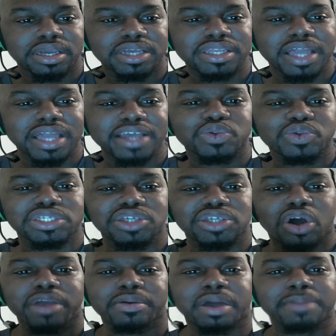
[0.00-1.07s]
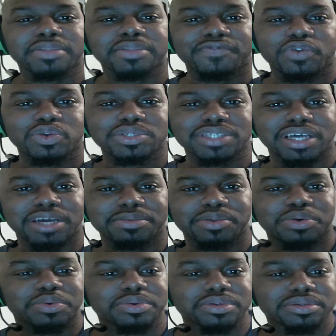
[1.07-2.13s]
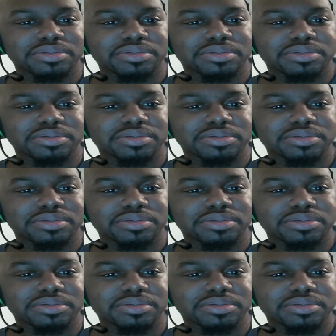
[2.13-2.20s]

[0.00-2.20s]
it's like you saw him come the first time though.